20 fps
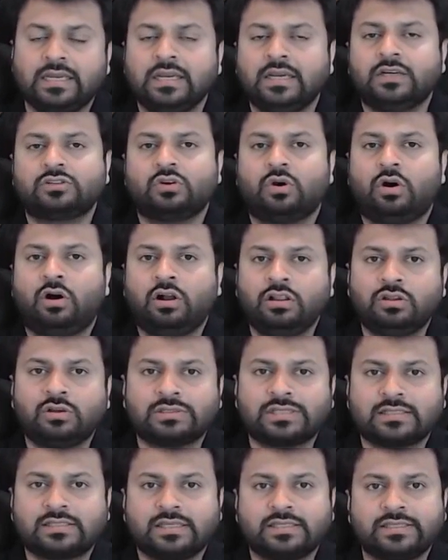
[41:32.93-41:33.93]
So all
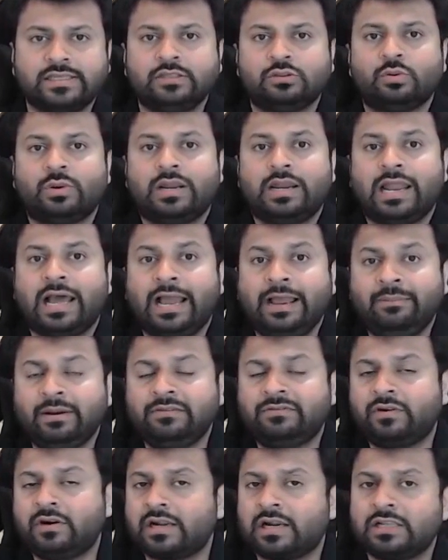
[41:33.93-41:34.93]
those assessees who are
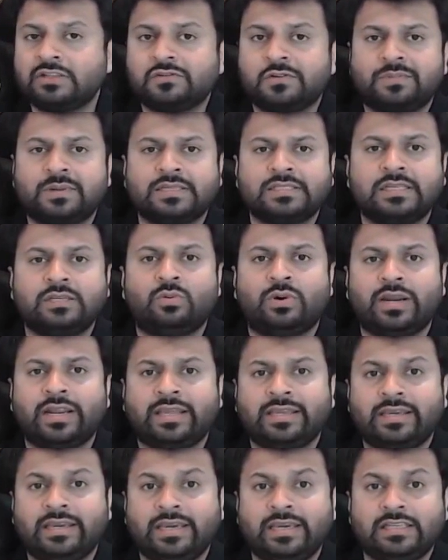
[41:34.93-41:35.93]
liable for transfer pricing, who are
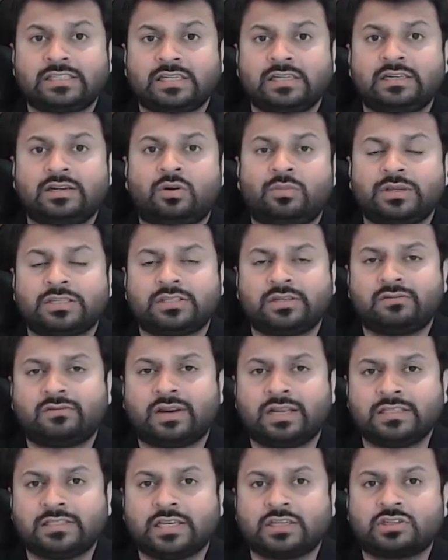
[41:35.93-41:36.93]
engaged in domestic
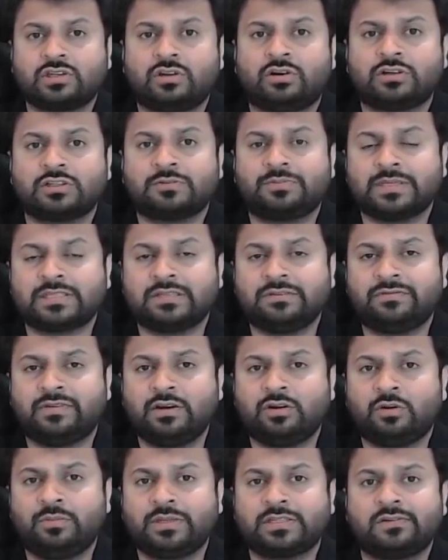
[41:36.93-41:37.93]
transaction or
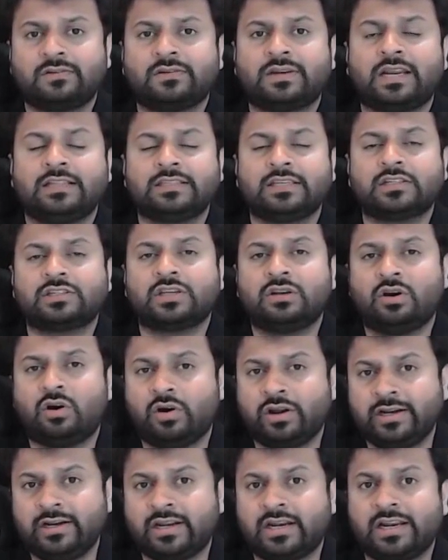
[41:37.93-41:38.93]
specified domestic transaction
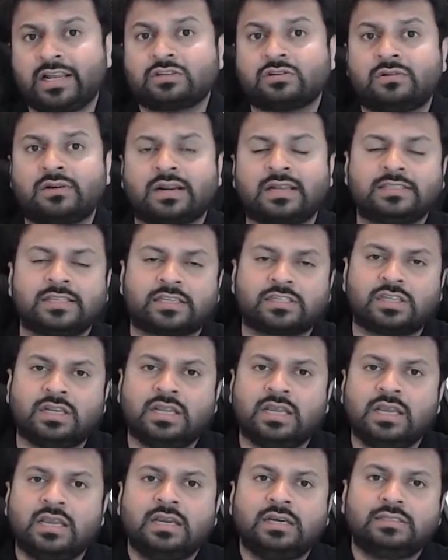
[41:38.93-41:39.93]
or international transaction,
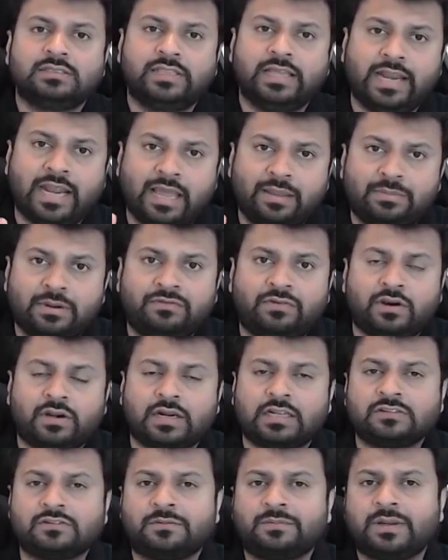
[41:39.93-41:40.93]
they are liable for
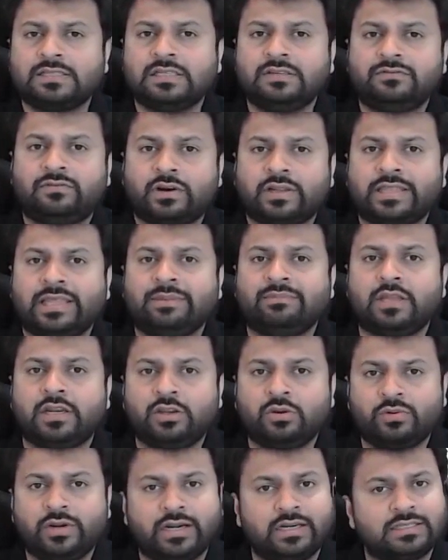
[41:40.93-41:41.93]
transfer pricing. For them, the
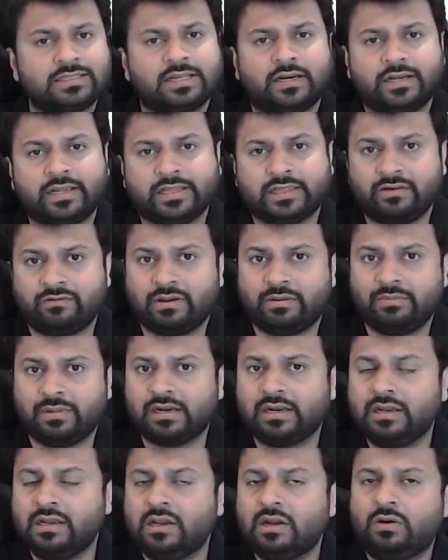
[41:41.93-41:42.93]
due date is 30th
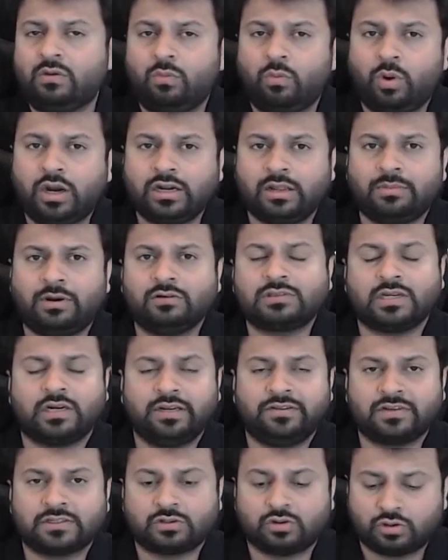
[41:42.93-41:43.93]
November. What about
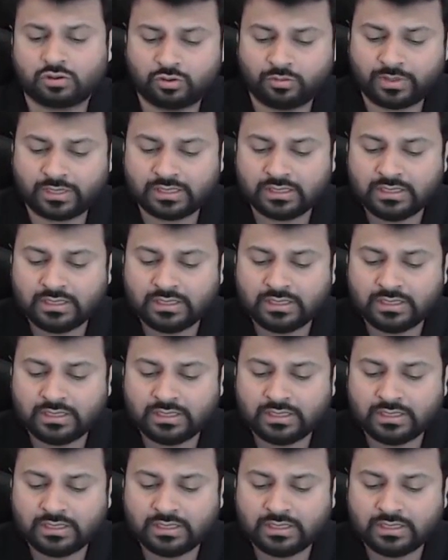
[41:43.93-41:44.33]
31st October?